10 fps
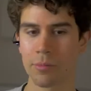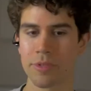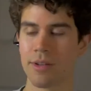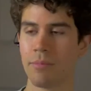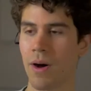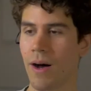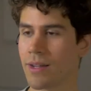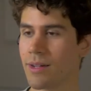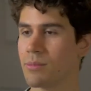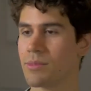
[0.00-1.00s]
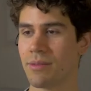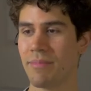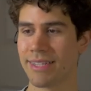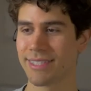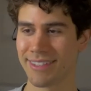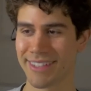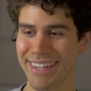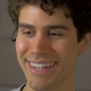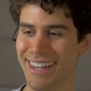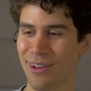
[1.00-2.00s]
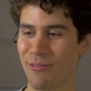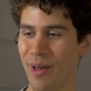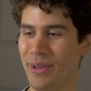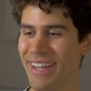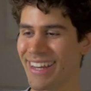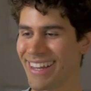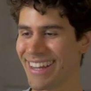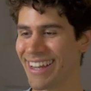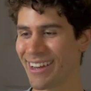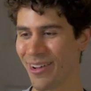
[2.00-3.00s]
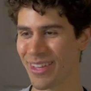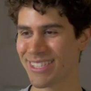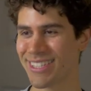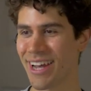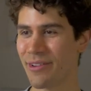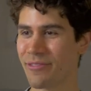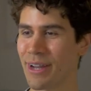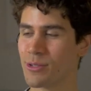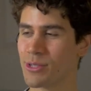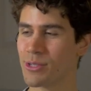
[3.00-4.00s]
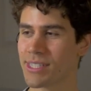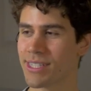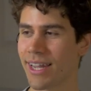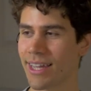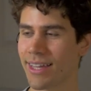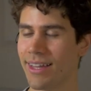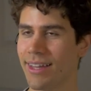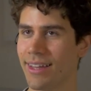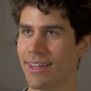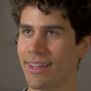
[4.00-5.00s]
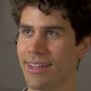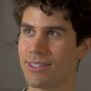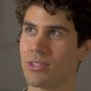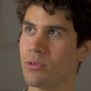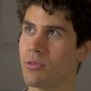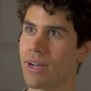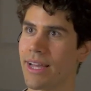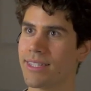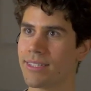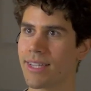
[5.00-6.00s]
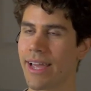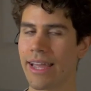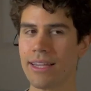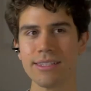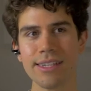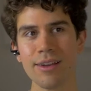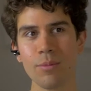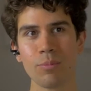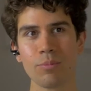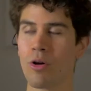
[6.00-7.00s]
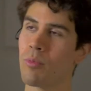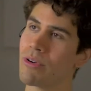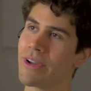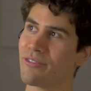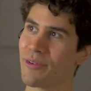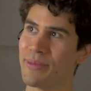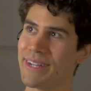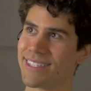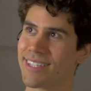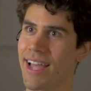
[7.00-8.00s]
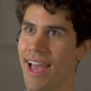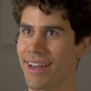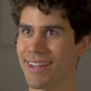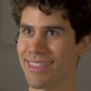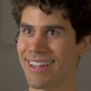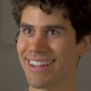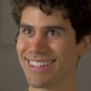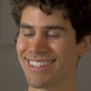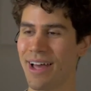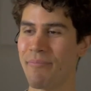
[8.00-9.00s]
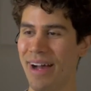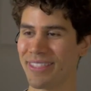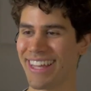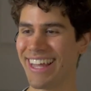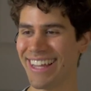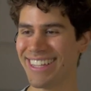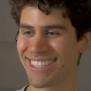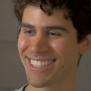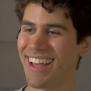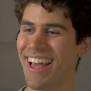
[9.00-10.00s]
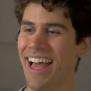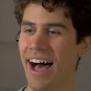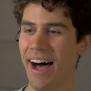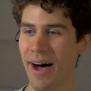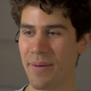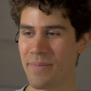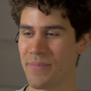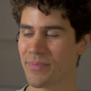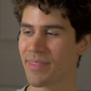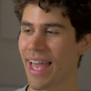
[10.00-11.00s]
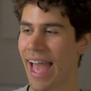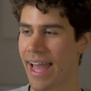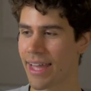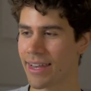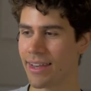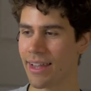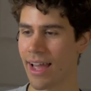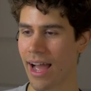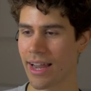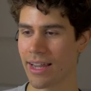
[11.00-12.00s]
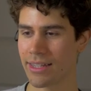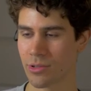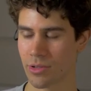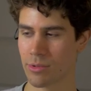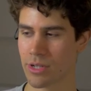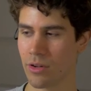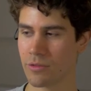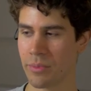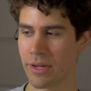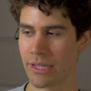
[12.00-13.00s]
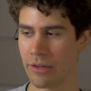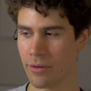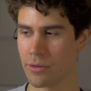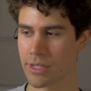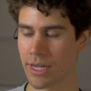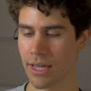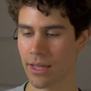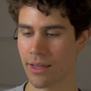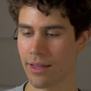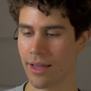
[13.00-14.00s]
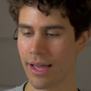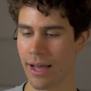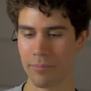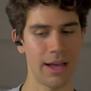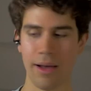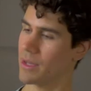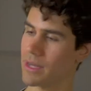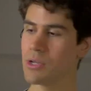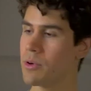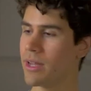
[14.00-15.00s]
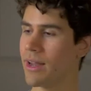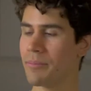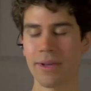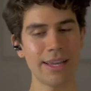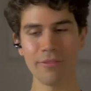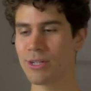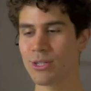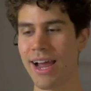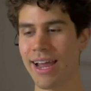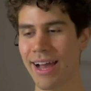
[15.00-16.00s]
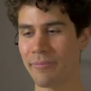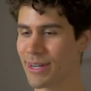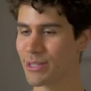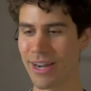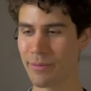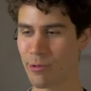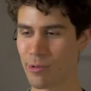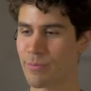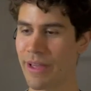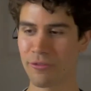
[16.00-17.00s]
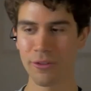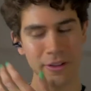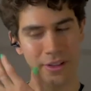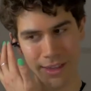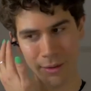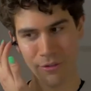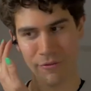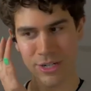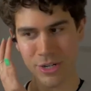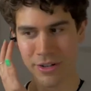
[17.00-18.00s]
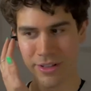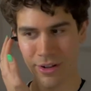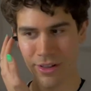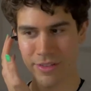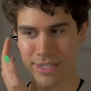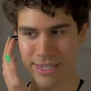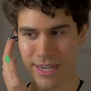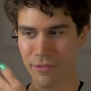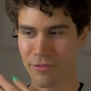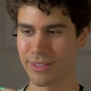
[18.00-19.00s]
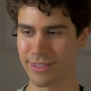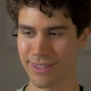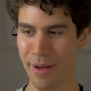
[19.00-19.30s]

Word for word: and bottoms and masculinity and femininity mm-hmm. and all this stuff and i was just like do is is it appropriate for me to say anything about this um and i sort of resolved to myself i was like i'm i'm going to do it i'm going to give it a try i'm going to try to be respectful and like professional and all of this stuff and not be